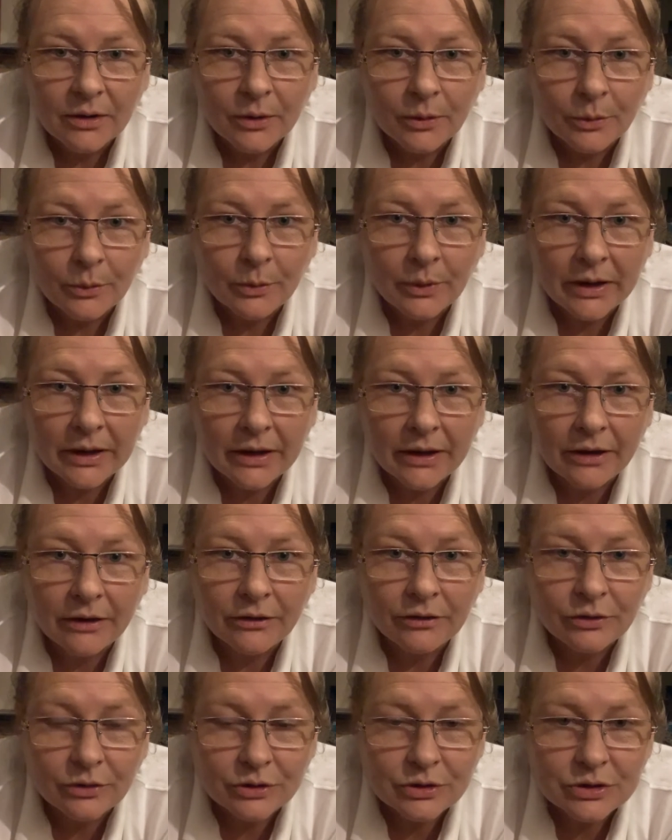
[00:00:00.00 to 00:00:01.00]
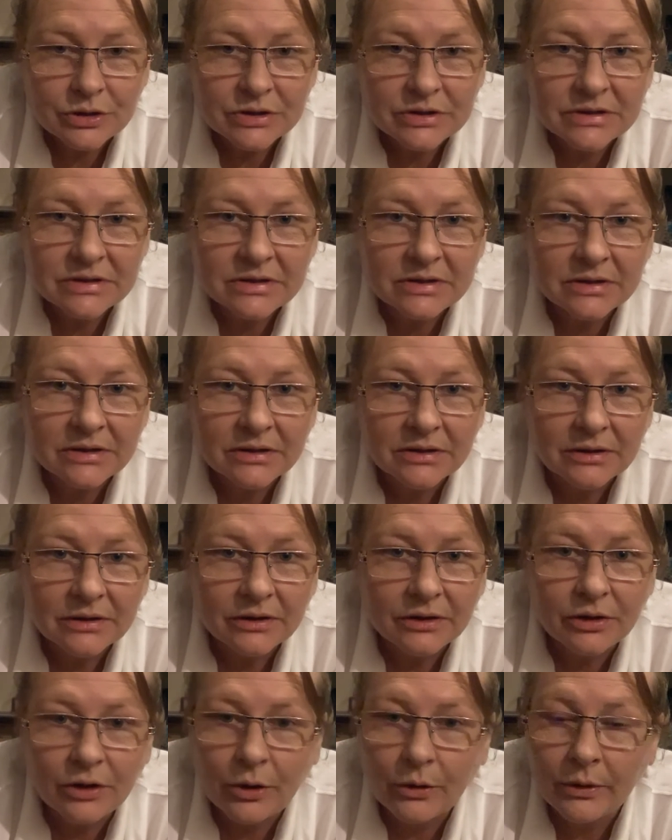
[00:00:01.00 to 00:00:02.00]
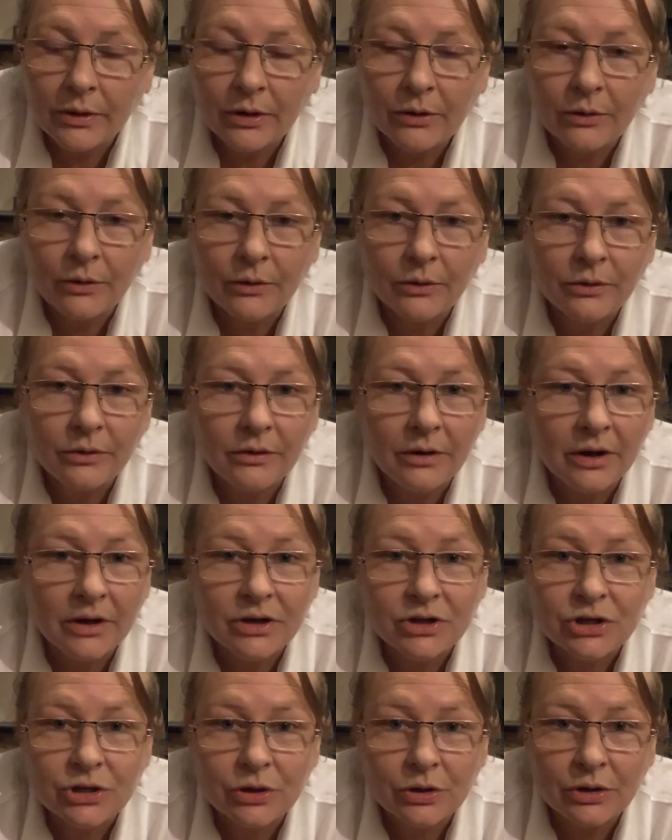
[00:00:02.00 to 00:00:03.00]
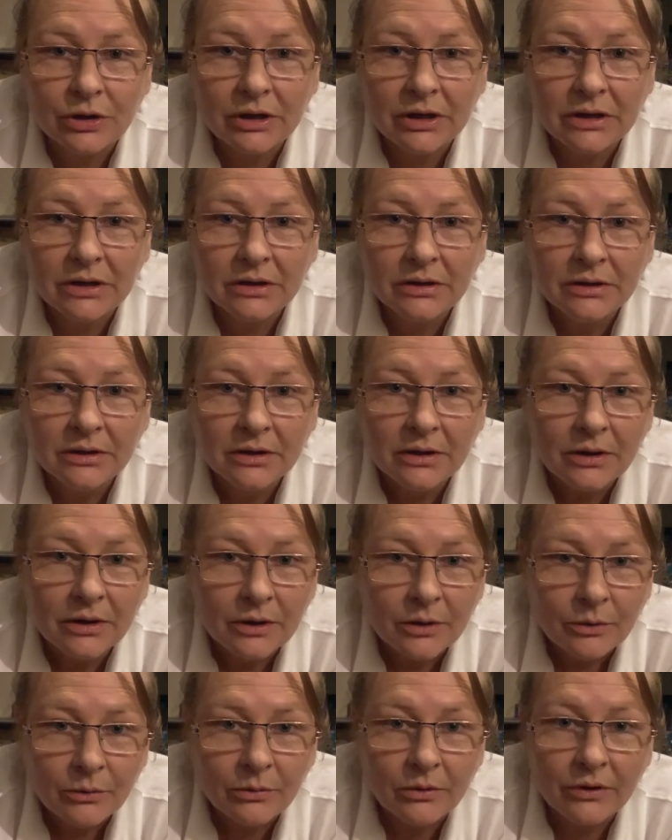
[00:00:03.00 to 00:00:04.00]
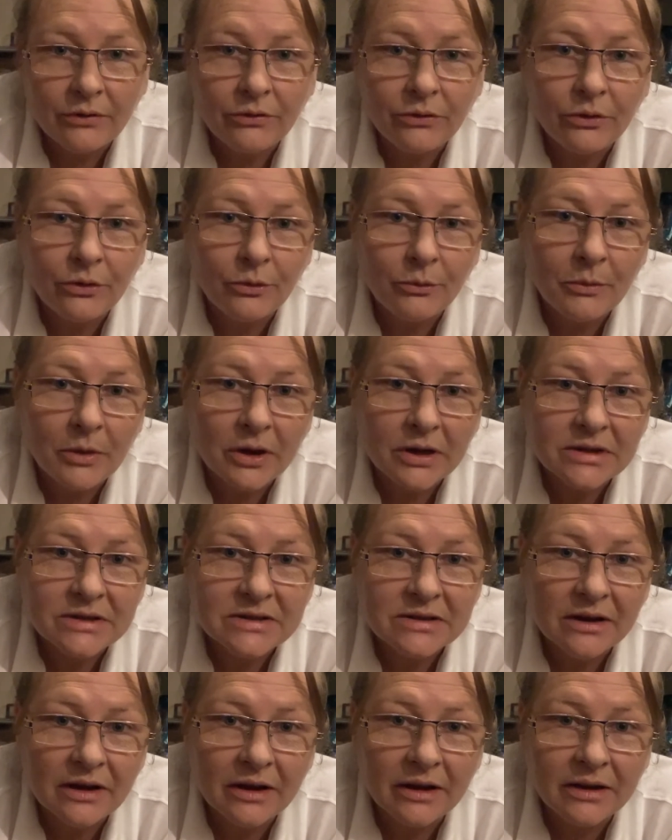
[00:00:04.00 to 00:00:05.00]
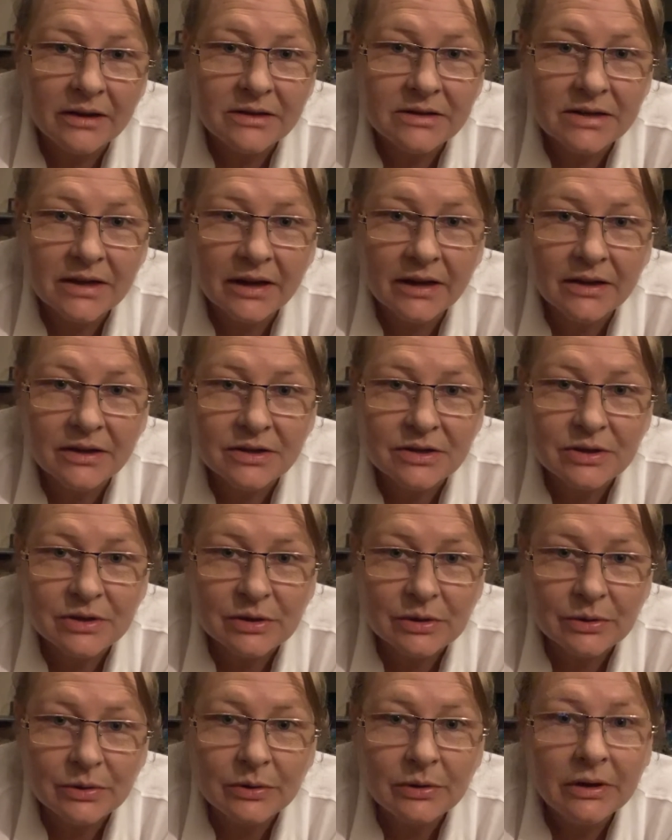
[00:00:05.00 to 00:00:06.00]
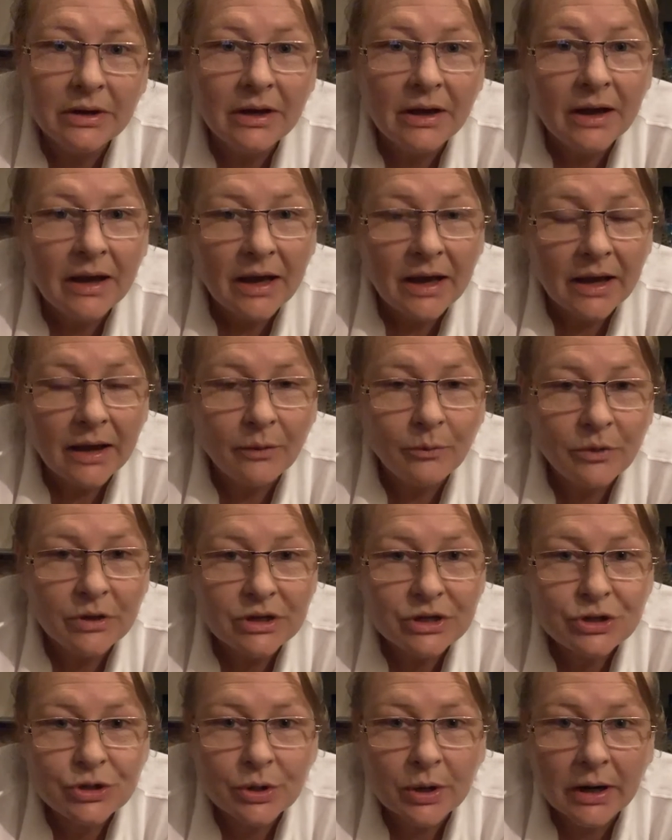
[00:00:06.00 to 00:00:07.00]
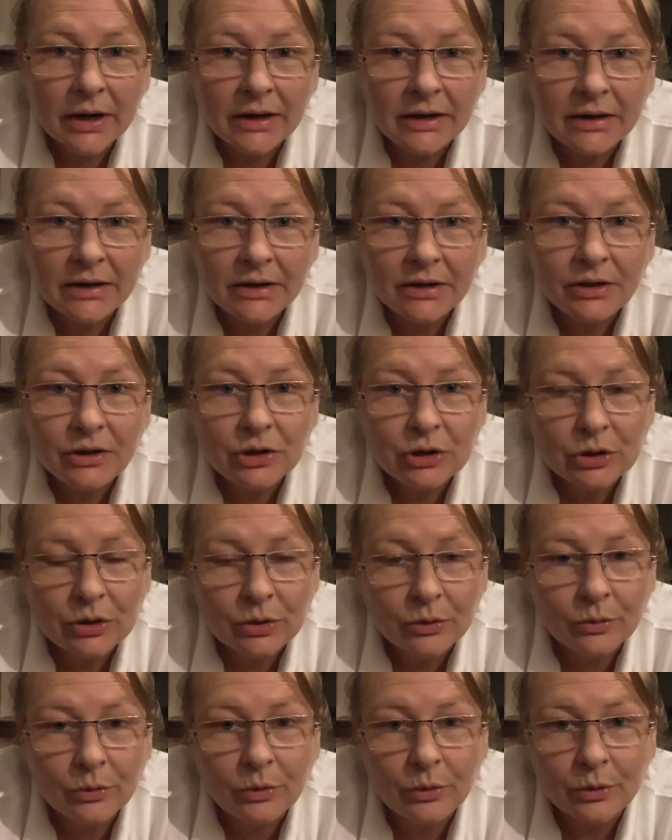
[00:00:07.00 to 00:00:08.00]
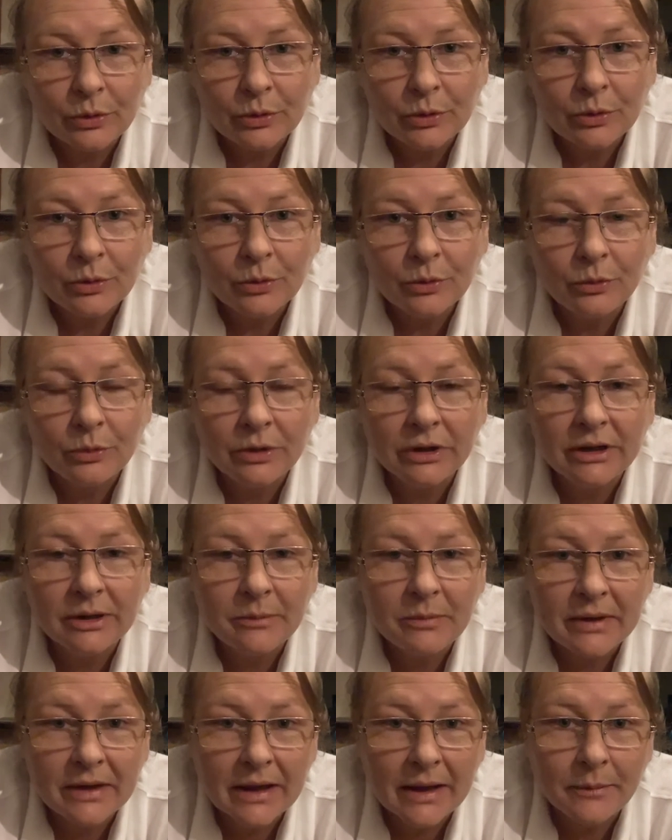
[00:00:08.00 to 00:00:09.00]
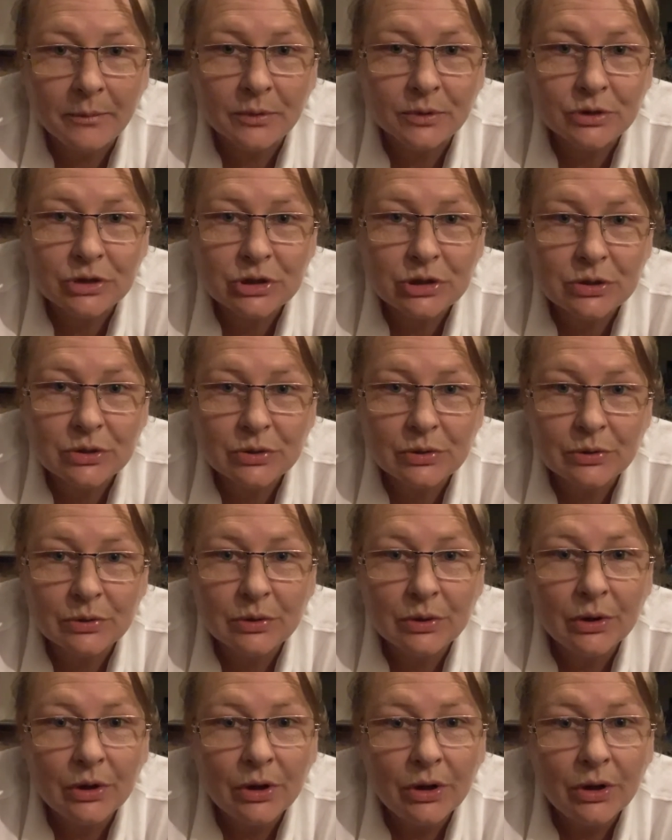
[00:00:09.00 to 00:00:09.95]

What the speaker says: where you're just going on a journey wherever your mind's eye takes you. And with training, you'll really be able to